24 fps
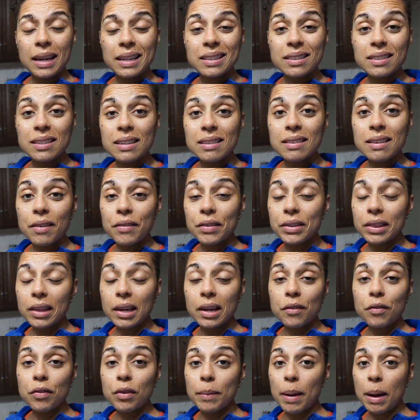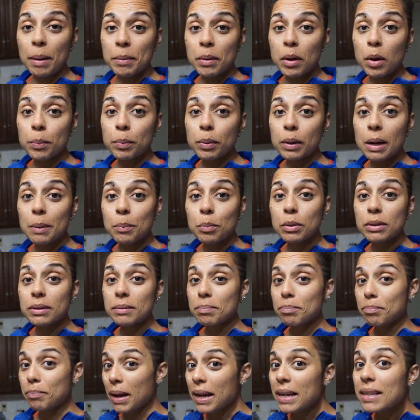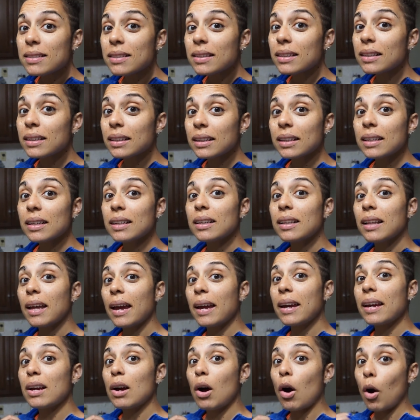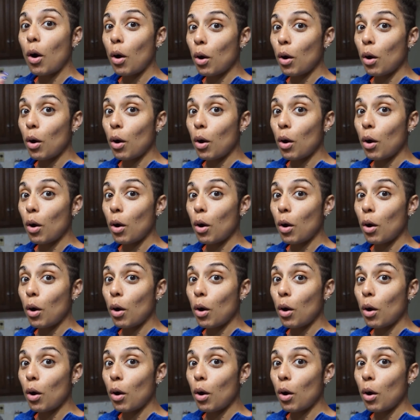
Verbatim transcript: And since everything for my meal prep was basically like